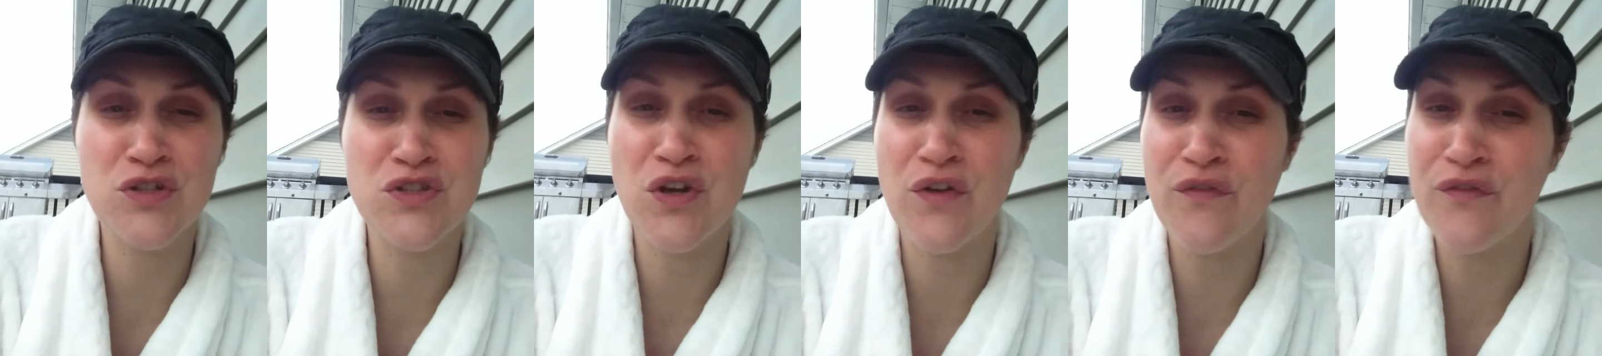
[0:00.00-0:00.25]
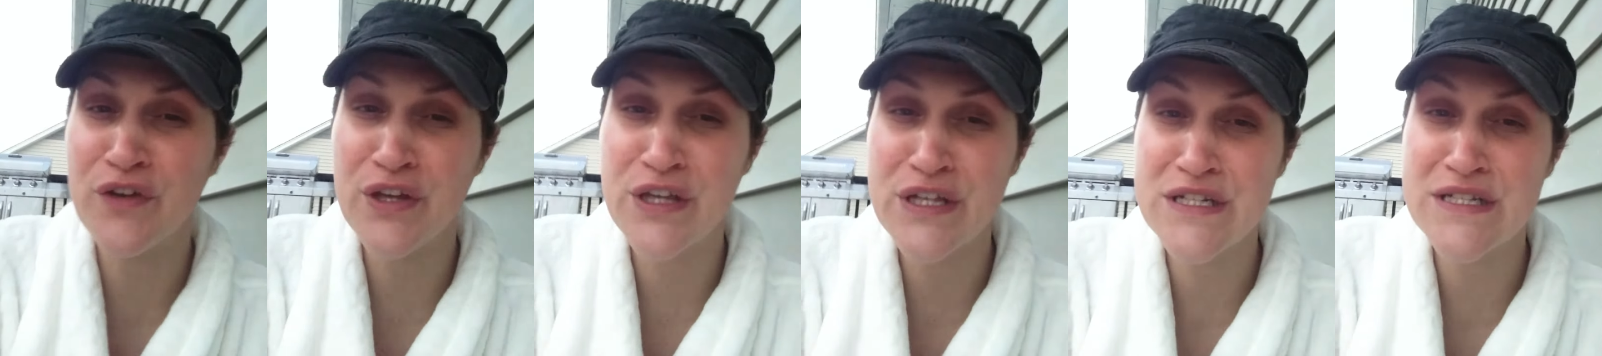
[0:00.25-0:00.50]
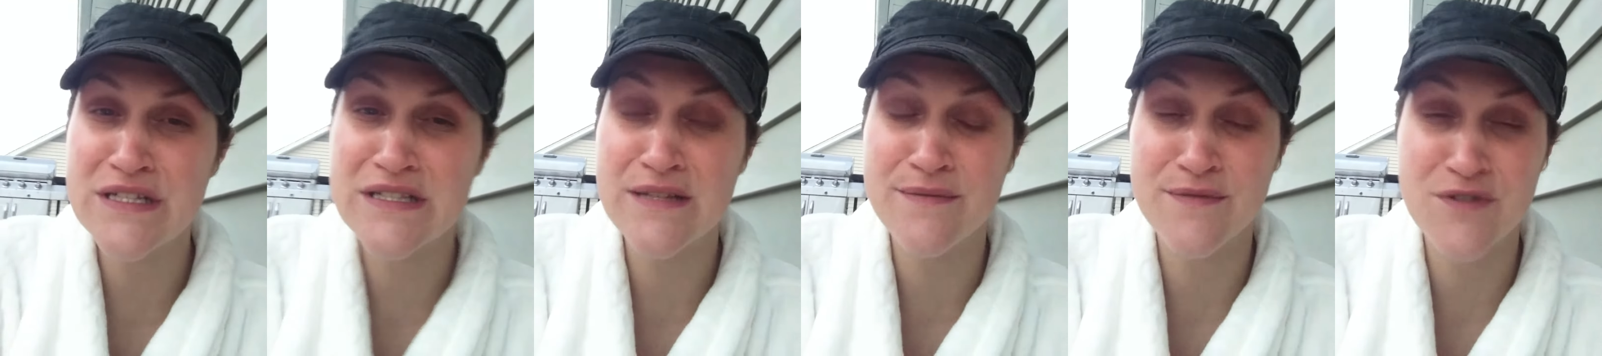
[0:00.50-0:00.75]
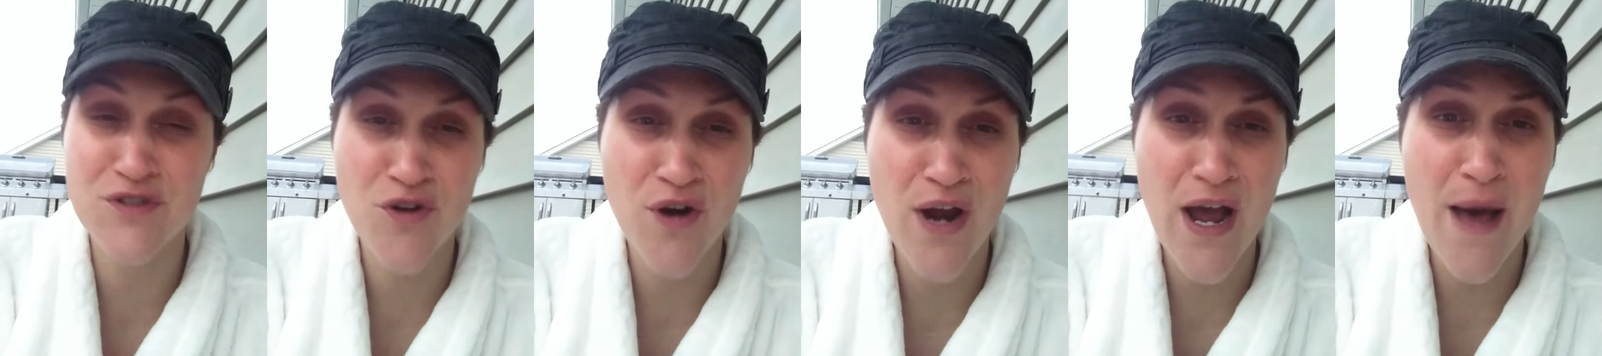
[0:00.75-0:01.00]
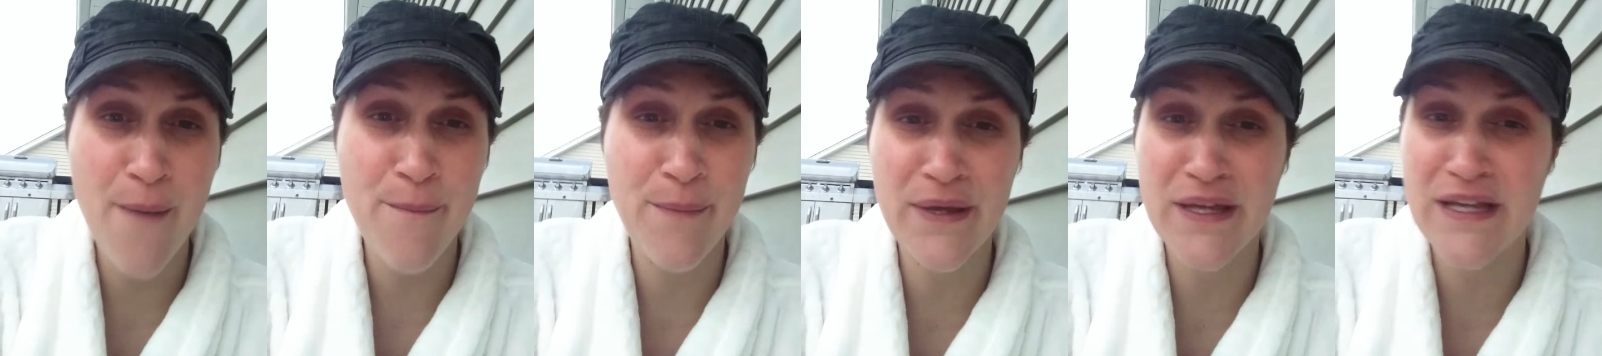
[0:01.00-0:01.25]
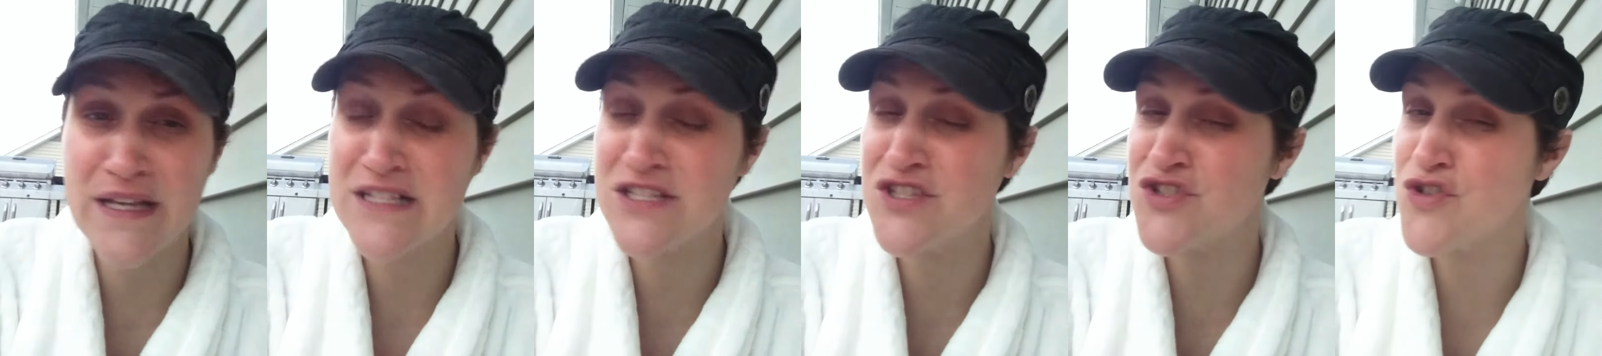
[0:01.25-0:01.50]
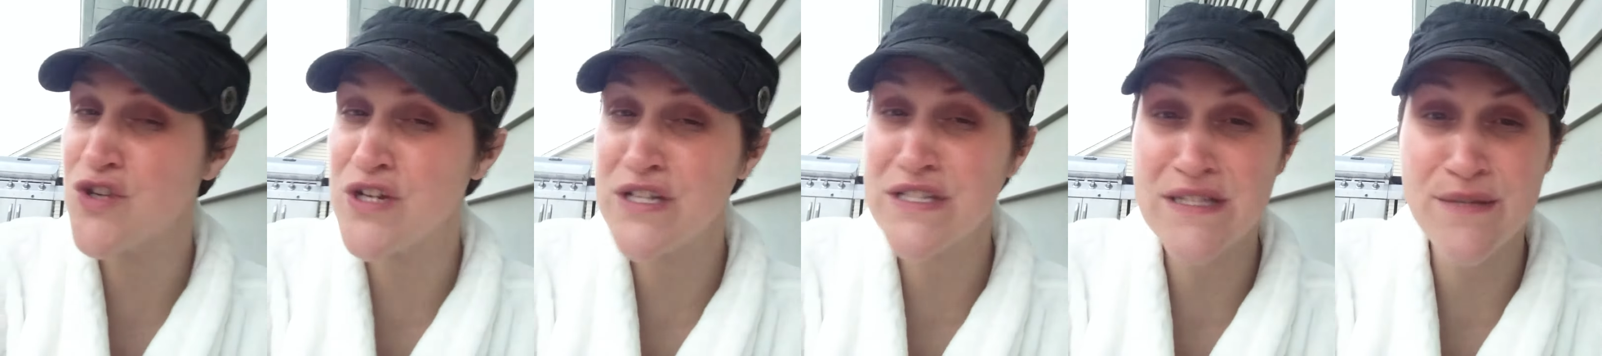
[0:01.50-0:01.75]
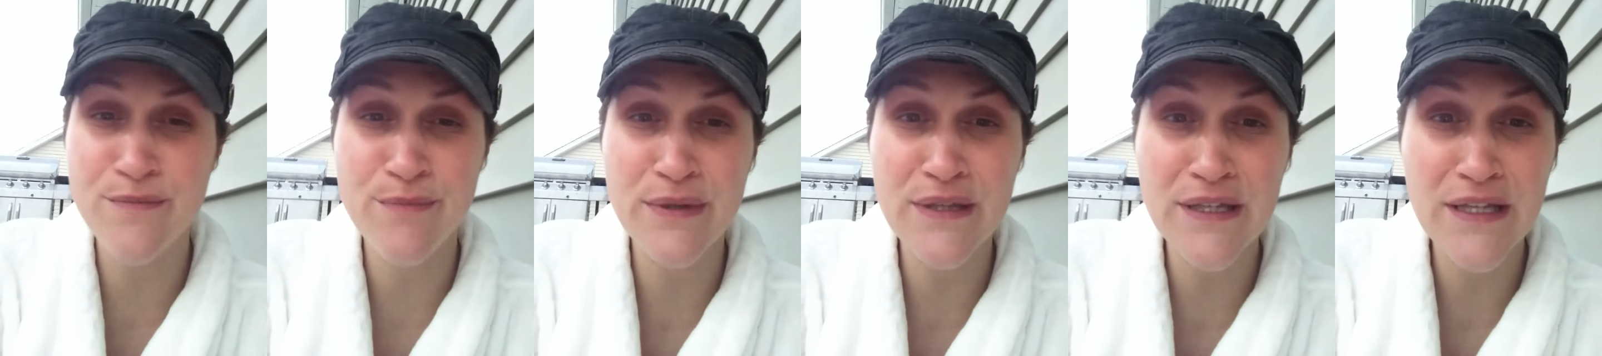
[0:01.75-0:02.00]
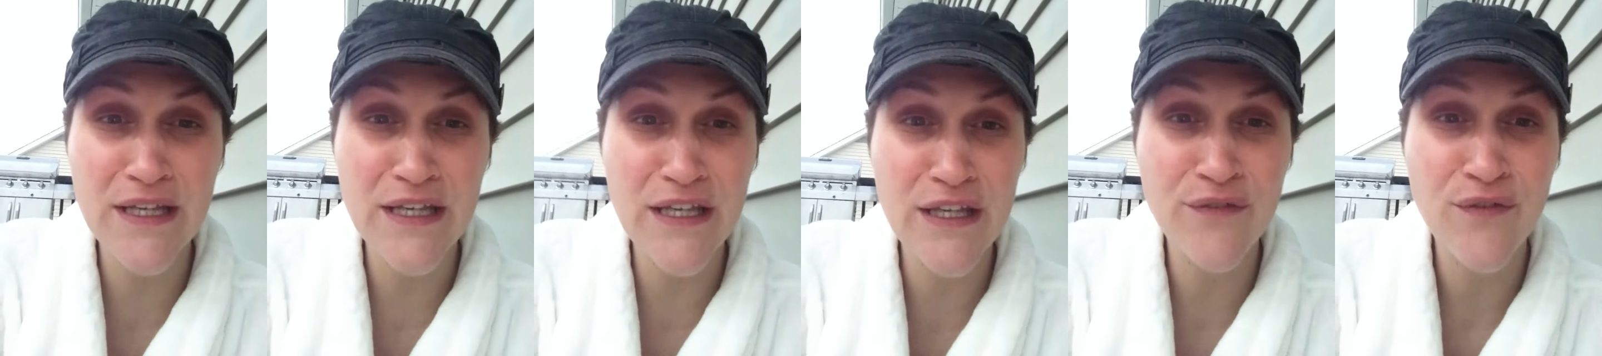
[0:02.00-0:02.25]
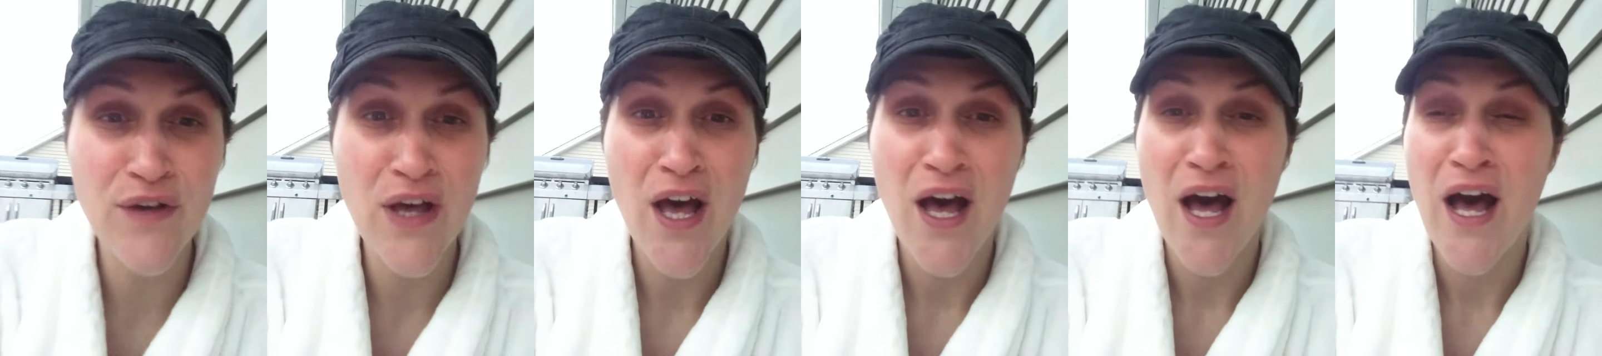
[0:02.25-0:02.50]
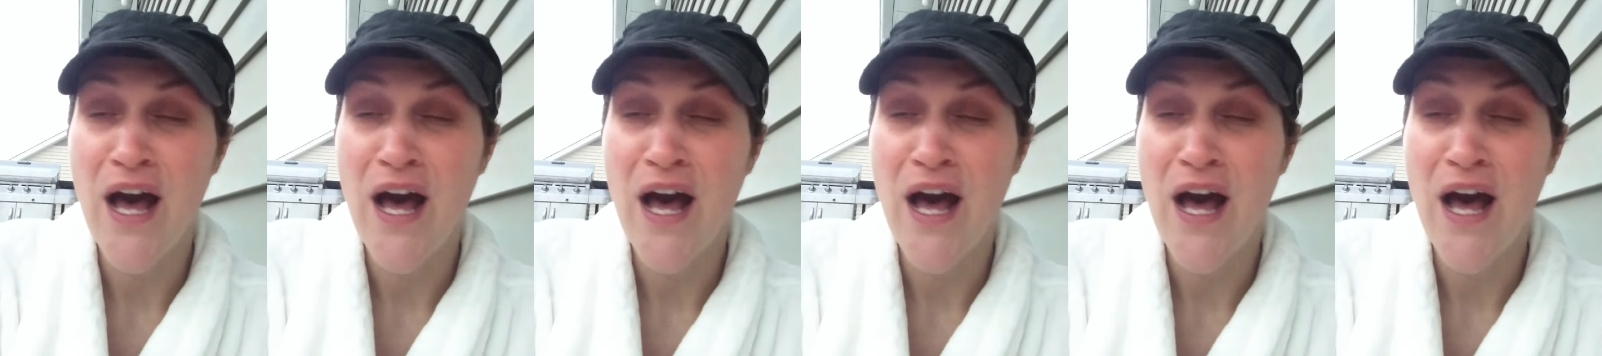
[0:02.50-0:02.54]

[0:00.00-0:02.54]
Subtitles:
don't forget to subscribe, because trust and believe,